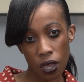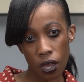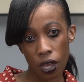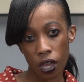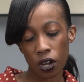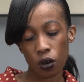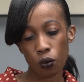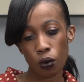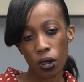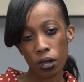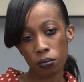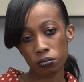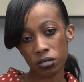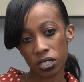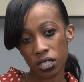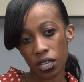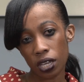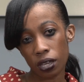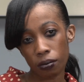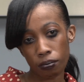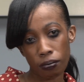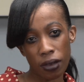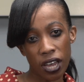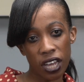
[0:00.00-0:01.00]
And why I'm
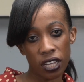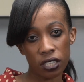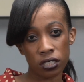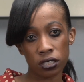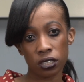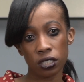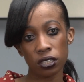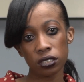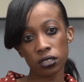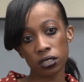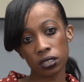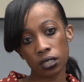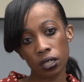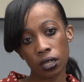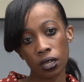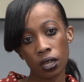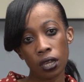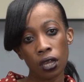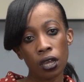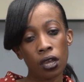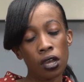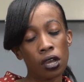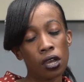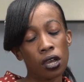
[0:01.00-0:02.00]
saying biasness,
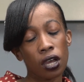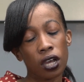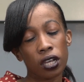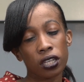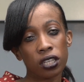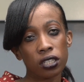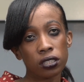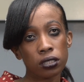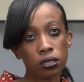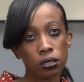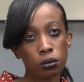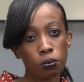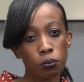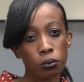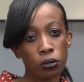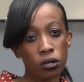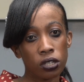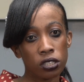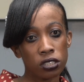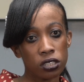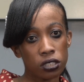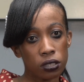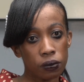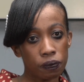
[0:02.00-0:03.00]
case in
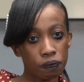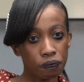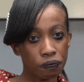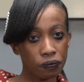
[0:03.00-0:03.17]
point,